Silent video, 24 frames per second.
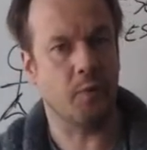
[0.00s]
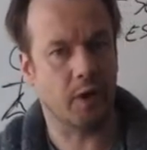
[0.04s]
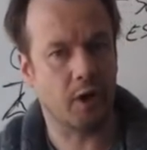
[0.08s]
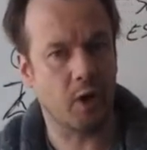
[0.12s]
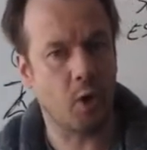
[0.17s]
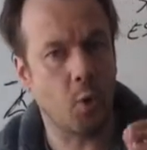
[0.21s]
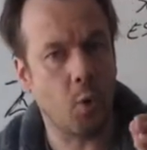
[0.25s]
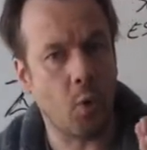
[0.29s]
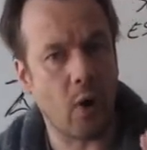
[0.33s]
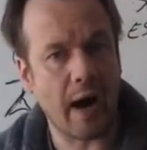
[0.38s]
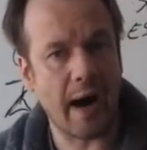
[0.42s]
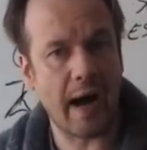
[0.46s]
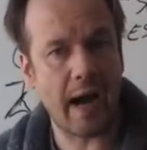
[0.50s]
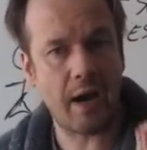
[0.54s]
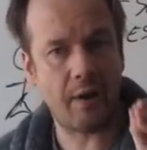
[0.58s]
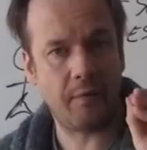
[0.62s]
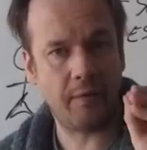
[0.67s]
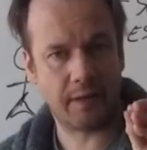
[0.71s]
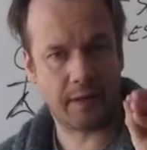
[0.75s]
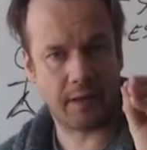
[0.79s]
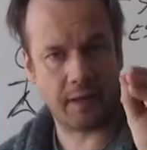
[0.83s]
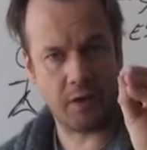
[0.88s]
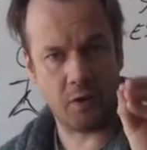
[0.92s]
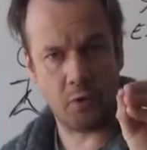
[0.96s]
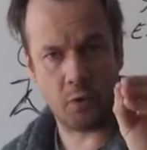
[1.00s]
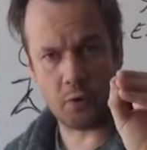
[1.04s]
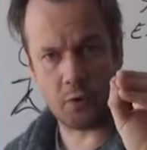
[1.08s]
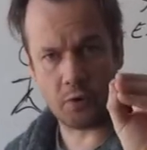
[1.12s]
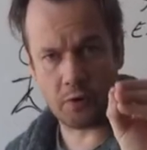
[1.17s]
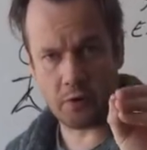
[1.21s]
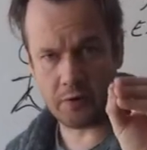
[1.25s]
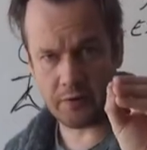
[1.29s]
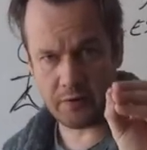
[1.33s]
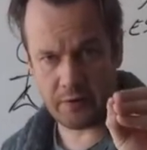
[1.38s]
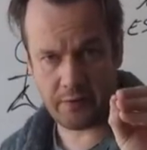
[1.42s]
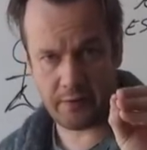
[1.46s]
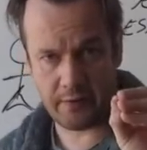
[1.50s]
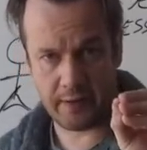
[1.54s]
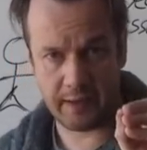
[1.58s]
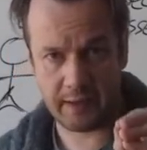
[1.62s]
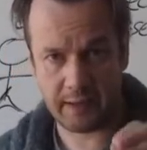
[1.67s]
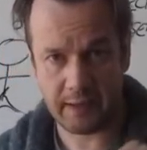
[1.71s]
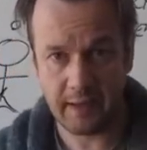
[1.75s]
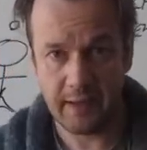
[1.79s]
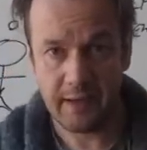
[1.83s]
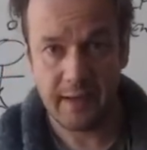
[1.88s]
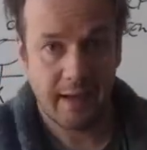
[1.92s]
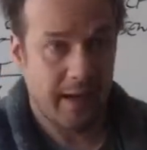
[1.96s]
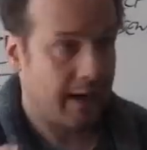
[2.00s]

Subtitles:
require it in order to think.